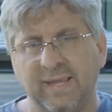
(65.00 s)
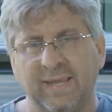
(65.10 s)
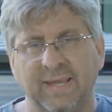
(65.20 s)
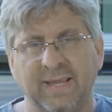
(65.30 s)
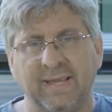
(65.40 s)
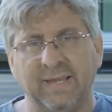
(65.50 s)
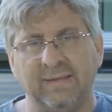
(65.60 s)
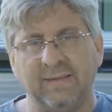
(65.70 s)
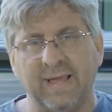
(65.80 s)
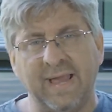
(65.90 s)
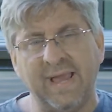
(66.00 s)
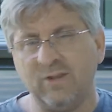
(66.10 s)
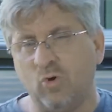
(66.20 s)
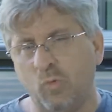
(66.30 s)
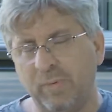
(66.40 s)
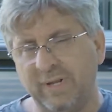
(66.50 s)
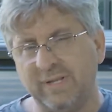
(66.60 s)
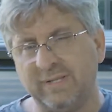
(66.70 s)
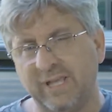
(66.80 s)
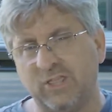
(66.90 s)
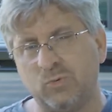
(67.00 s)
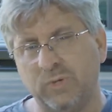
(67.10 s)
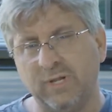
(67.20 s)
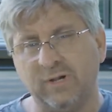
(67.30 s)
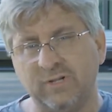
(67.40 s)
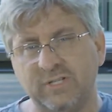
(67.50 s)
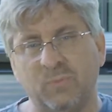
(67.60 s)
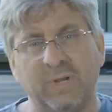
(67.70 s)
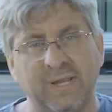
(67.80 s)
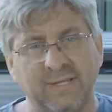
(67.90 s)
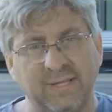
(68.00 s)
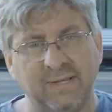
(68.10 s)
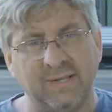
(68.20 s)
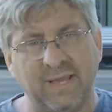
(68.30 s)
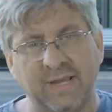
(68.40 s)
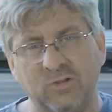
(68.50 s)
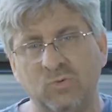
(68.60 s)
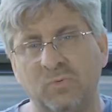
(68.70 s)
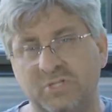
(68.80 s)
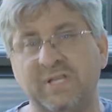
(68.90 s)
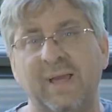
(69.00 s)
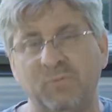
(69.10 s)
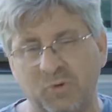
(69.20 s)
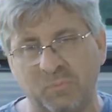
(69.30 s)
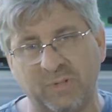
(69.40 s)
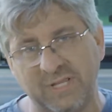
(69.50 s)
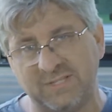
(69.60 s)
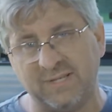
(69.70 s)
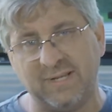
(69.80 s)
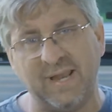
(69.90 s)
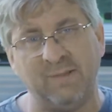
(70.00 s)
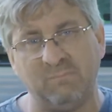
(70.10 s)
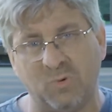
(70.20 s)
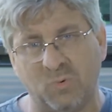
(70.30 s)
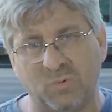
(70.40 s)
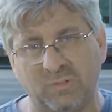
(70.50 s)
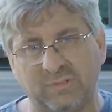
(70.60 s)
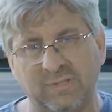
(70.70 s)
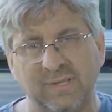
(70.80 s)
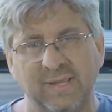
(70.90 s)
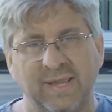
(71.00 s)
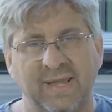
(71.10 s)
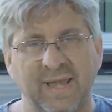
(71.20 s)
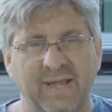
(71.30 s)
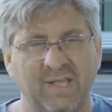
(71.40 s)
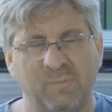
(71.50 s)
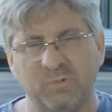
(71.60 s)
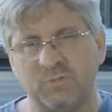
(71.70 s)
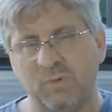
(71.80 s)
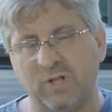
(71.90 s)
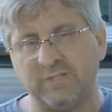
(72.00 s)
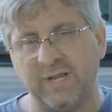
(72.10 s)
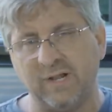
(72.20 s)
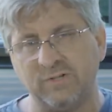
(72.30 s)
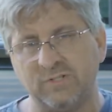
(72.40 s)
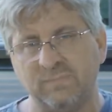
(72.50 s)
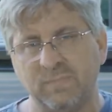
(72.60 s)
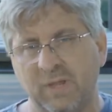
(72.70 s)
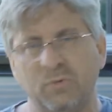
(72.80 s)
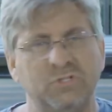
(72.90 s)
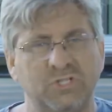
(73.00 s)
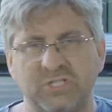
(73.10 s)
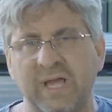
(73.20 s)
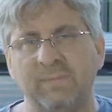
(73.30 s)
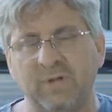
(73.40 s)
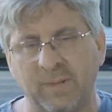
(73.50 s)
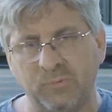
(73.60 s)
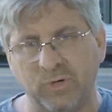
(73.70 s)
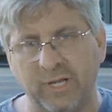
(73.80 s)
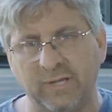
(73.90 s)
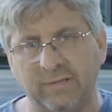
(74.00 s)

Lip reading: And I hadn't opened it in like 3 years, and when I did, I knew it was time to replace it. It had mold, it had a couple small tears. It was just time to upgrade.